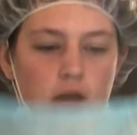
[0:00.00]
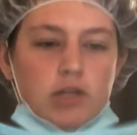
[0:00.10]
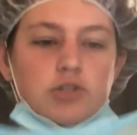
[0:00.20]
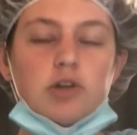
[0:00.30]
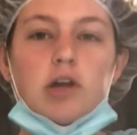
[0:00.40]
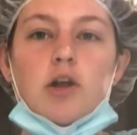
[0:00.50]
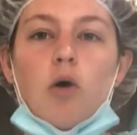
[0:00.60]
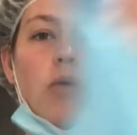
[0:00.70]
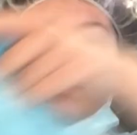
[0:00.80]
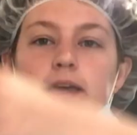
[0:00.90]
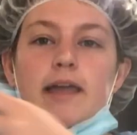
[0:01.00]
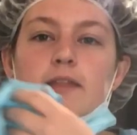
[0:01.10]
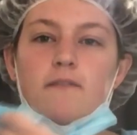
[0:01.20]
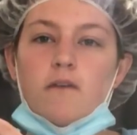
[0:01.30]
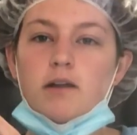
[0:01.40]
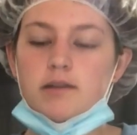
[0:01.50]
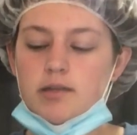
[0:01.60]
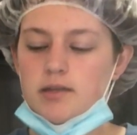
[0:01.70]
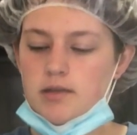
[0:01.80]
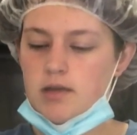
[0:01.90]
So you're gonna hold it in the front.
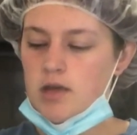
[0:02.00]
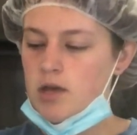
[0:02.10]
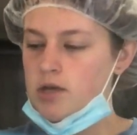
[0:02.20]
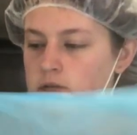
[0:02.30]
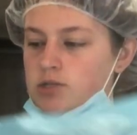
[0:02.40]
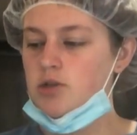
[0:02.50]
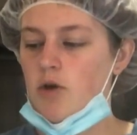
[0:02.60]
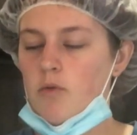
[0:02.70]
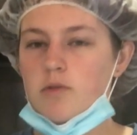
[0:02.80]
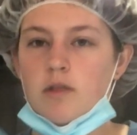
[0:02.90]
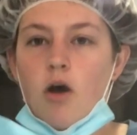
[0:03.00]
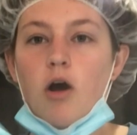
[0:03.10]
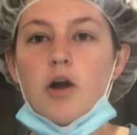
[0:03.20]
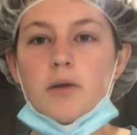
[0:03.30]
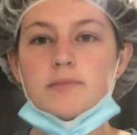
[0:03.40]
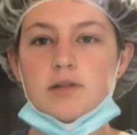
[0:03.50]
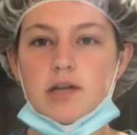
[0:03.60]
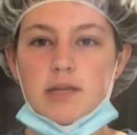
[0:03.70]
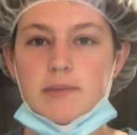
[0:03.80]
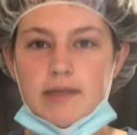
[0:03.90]
So the arms are
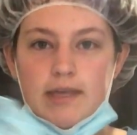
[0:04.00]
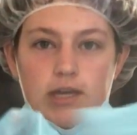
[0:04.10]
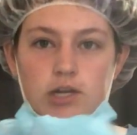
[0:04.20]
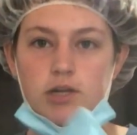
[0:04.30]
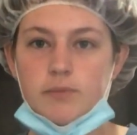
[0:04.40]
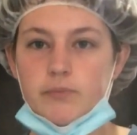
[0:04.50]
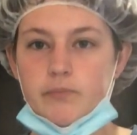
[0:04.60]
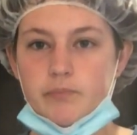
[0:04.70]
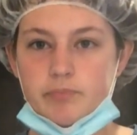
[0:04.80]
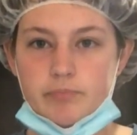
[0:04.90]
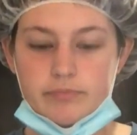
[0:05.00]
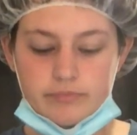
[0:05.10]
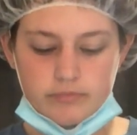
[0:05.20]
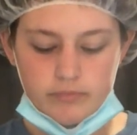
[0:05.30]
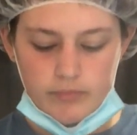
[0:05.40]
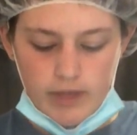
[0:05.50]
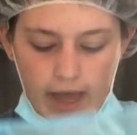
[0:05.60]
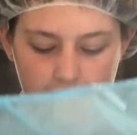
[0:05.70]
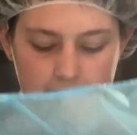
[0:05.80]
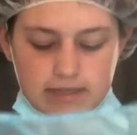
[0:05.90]
gonna be here
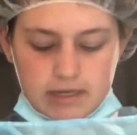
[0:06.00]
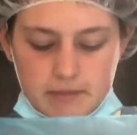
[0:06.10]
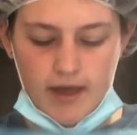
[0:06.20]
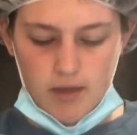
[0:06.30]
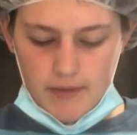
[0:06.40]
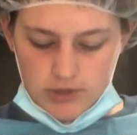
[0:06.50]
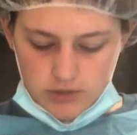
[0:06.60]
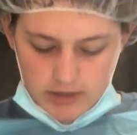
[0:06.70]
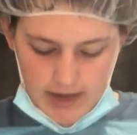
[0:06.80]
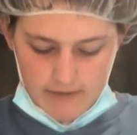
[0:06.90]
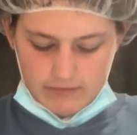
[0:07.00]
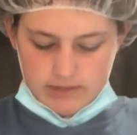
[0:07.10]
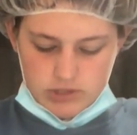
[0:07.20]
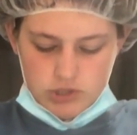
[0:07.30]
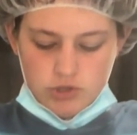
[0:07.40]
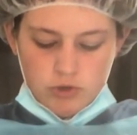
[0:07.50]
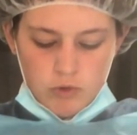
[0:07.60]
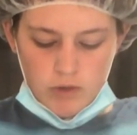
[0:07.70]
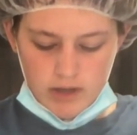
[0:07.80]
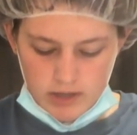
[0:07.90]
and it's gonna be up, and you're gonna have these
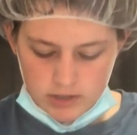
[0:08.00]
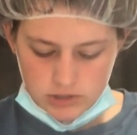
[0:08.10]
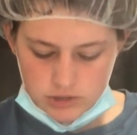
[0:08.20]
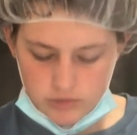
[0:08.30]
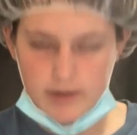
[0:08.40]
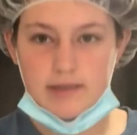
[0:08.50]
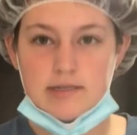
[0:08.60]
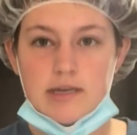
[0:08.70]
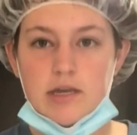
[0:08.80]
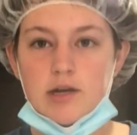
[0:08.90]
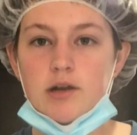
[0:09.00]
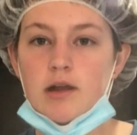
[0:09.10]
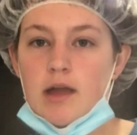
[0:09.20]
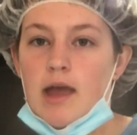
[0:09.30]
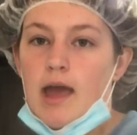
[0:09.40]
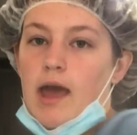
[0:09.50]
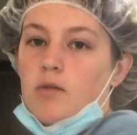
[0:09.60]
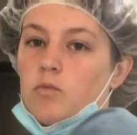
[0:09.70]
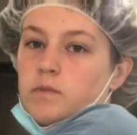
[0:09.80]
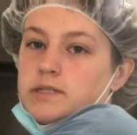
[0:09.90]
two strings here
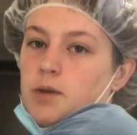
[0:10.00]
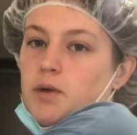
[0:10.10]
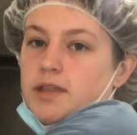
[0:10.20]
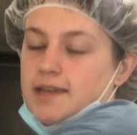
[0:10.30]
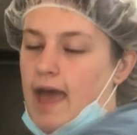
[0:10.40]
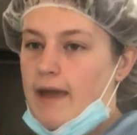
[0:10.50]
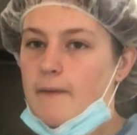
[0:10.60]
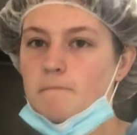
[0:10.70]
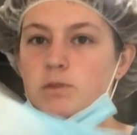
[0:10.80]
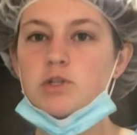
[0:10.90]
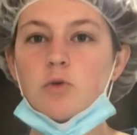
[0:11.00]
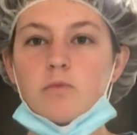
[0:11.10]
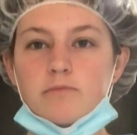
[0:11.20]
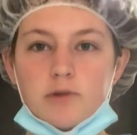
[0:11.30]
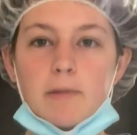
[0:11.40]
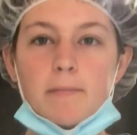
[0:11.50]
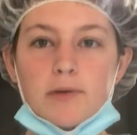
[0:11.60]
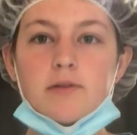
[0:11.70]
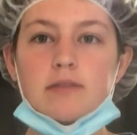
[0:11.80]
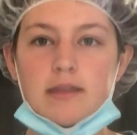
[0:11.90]
and some on the neck. So
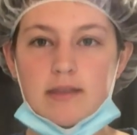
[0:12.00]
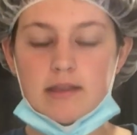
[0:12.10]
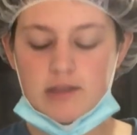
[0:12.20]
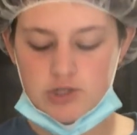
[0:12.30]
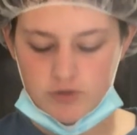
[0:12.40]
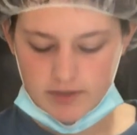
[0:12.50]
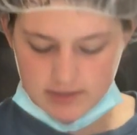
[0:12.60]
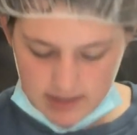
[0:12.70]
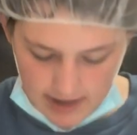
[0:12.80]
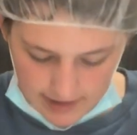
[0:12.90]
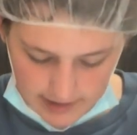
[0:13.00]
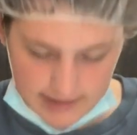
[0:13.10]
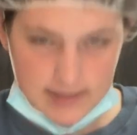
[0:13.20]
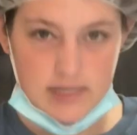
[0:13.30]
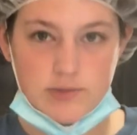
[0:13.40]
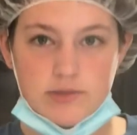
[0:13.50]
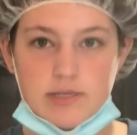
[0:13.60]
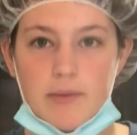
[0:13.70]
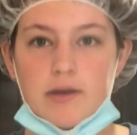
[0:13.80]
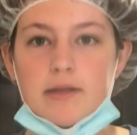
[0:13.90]
remember that the strings to the neck, and then this one's the
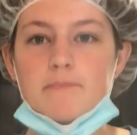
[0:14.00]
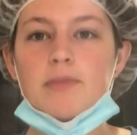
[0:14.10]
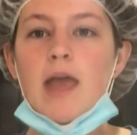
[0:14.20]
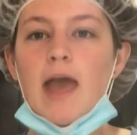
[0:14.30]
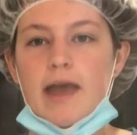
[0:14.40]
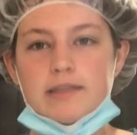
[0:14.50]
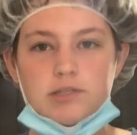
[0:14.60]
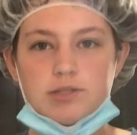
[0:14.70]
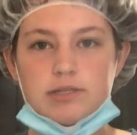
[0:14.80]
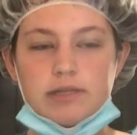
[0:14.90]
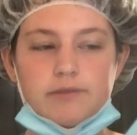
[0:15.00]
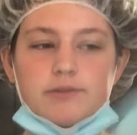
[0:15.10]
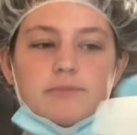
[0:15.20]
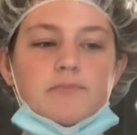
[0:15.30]
body. And these are the sleeves.